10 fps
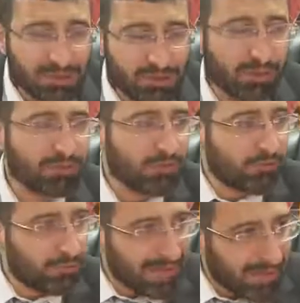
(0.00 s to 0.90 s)
source
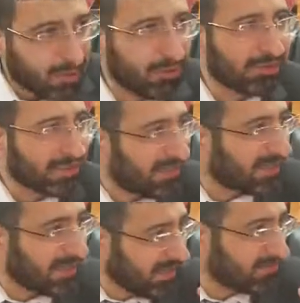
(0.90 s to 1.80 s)
of berachot that he
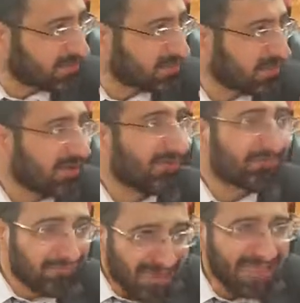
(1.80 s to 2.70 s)
gives
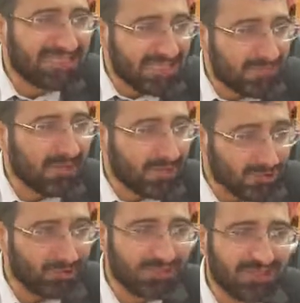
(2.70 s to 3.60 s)
makes him
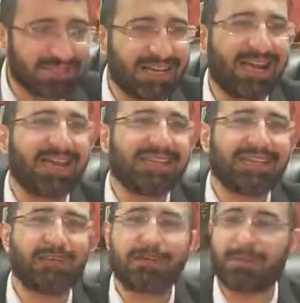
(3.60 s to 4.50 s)
into this high
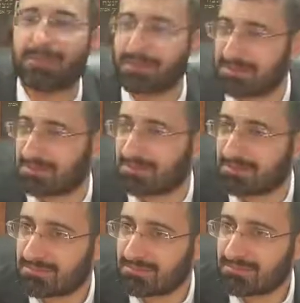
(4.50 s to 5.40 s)
degree person.
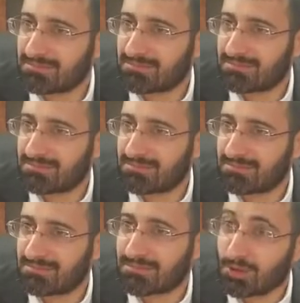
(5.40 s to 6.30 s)

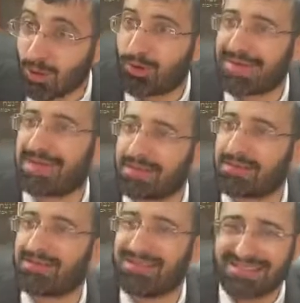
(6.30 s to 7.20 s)
Kohen.
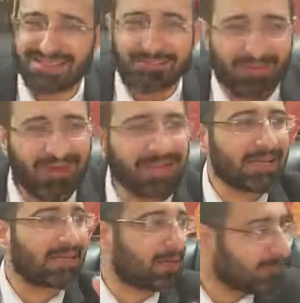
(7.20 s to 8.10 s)
He's
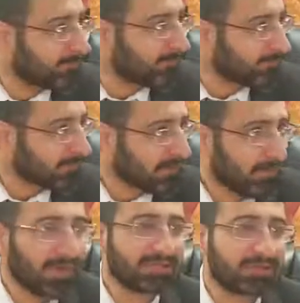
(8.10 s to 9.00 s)
Mevarech.
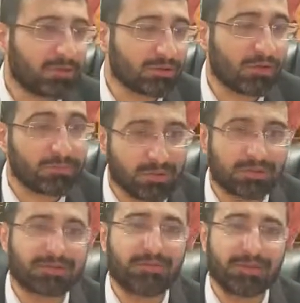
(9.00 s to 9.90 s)
Why is he called Kohen?
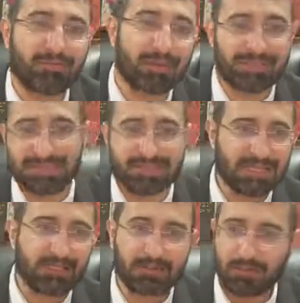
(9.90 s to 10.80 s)
Because 75. 60
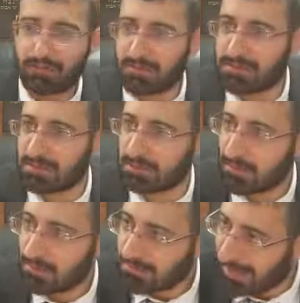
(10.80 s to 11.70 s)
and 15.
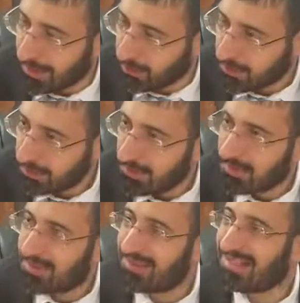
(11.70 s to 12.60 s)
Now,
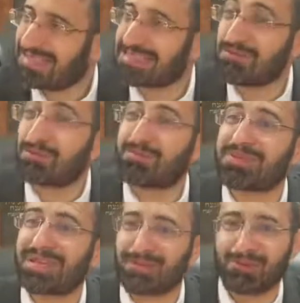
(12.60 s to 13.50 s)
let's see what
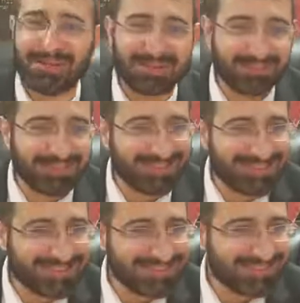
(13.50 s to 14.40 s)
Birkat Kohanim
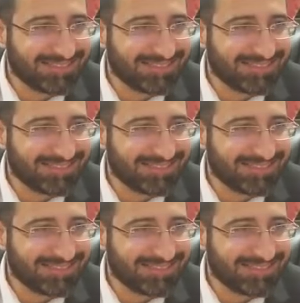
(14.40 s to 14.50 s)
is.